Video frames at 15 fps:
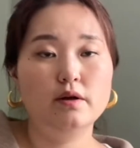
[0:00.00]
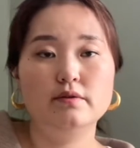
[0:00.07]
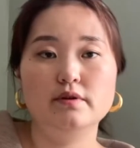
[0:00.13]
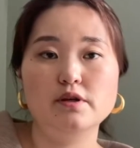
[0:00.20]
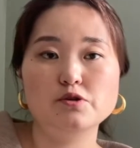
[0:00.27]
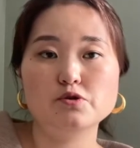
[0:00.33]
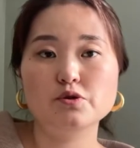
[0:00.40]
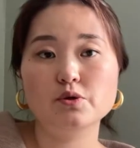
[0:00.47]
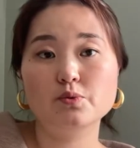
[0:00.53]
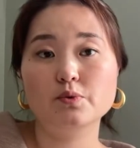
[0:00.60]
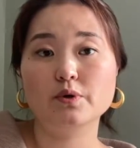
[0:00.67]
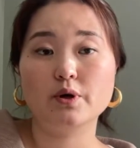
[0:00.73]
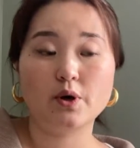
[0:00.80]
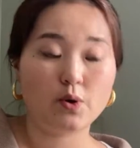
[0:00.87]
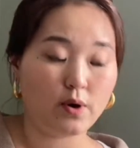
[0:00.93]
These two will
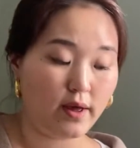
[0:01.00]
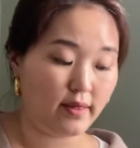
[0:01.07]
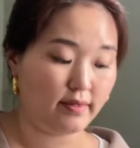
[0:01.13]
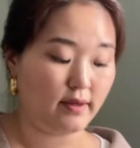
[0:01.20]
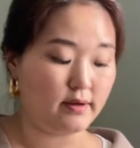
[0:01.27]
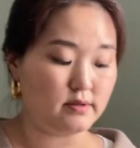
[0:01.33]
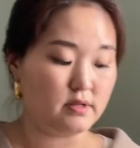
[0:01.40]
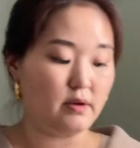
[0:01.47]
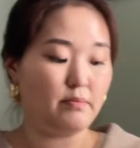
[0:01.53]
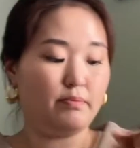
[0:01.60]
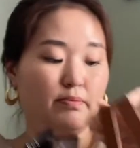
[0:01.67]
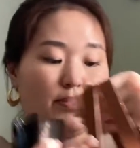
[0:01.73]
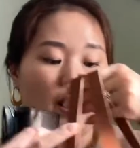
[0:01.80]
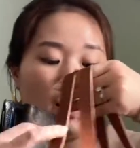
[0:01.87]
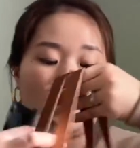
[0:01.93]
go in the zip
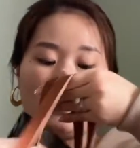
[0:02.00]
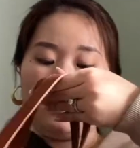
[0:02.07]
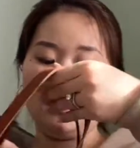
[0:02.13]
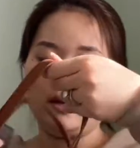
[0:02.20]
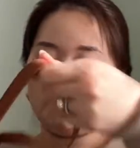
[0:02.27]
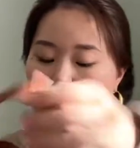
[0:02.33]
pocket.